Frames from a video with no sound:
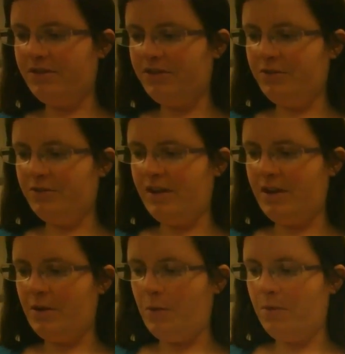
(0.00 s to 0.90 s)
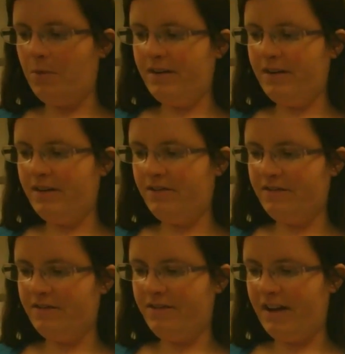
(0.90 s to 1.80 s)
to a
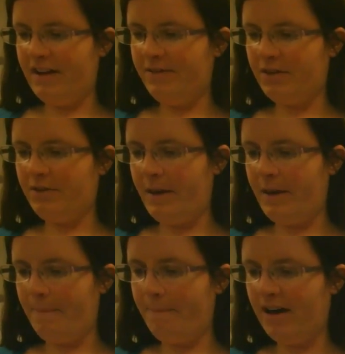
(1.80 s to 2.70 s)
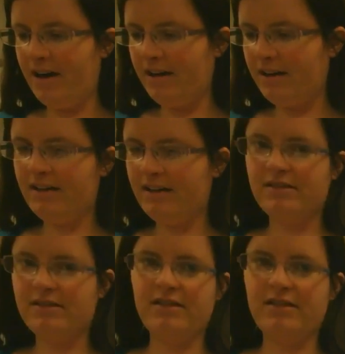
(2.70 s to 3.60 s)
105-gram puck
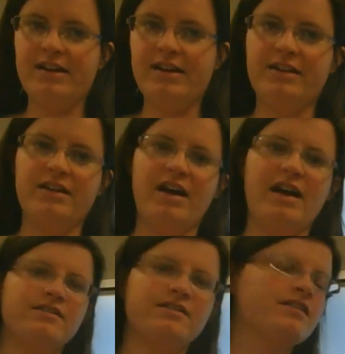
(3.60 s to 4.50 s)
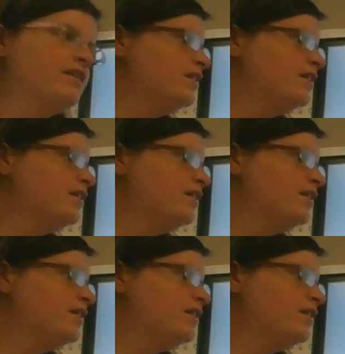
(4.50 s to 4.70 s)
sliding on ice.